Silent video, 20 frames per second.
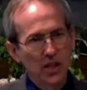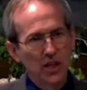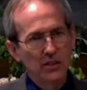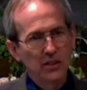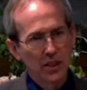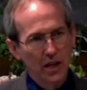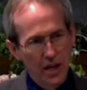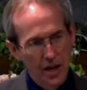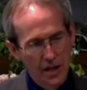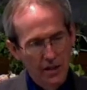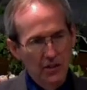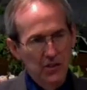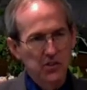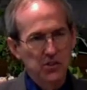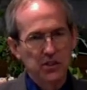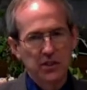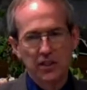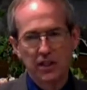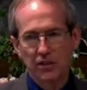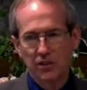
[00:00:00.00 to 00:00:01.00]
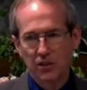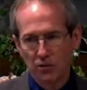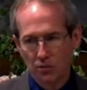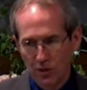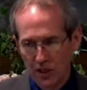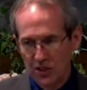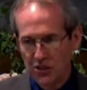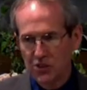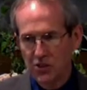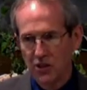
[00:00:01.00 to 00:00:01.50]
the honesty of the
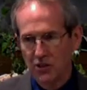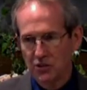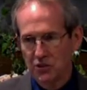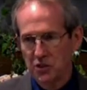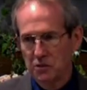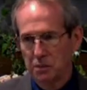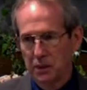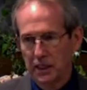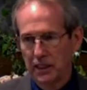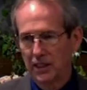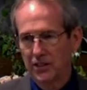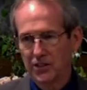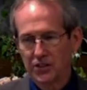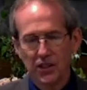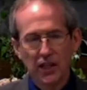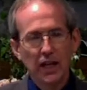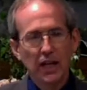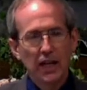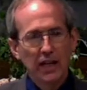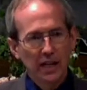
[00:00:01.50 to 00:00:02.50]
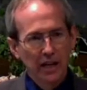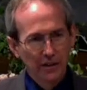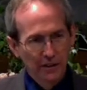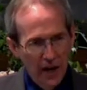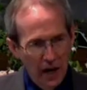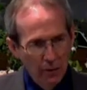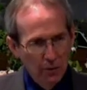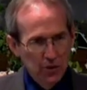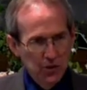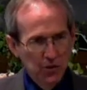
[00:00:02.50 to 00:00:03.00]
researchers because if I
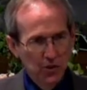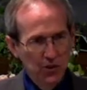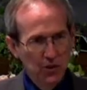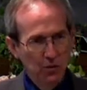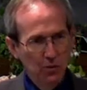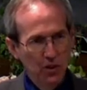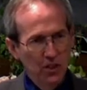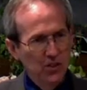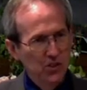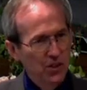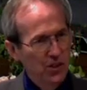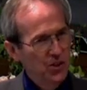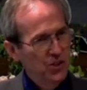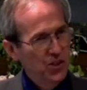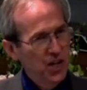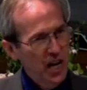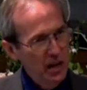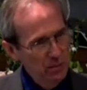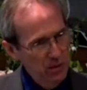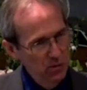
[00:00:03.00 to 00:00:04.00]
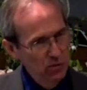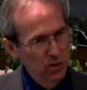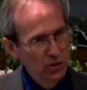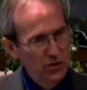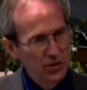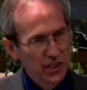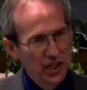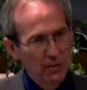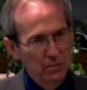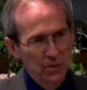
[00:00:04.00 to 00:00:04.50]
was doing the research, I'd be real
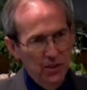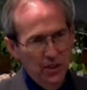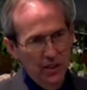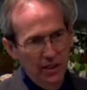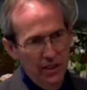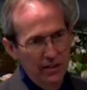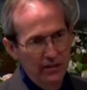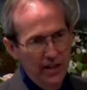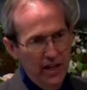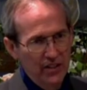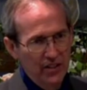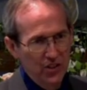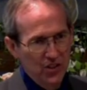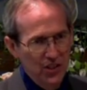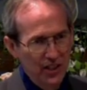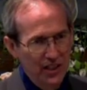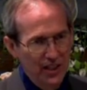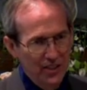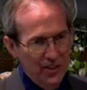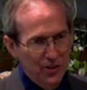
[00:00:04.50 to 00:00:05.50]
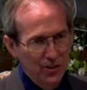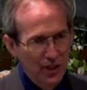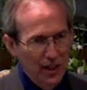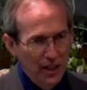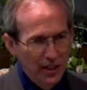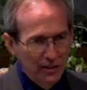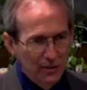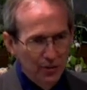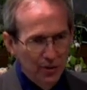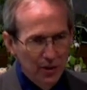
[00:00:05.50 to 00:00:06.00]
tempted to leave out this last
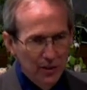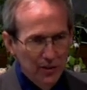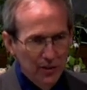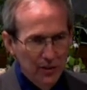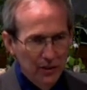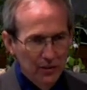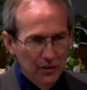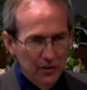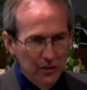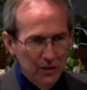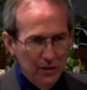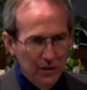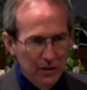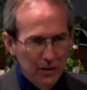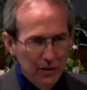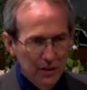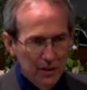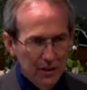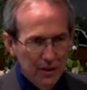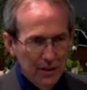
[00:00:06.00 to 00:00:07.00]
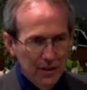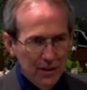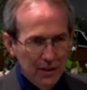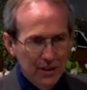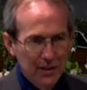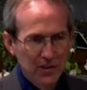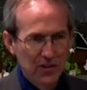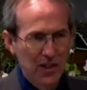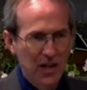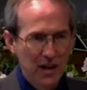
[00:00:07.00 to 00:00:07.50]
graph, wouldn't you?
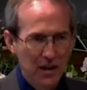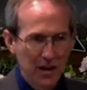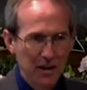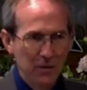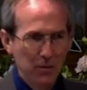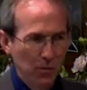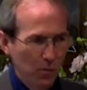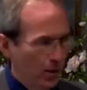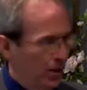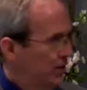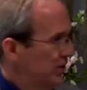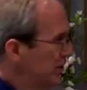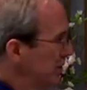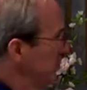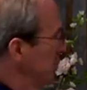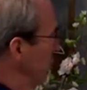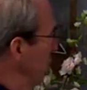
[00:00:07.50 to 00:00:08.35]
Because I want to prove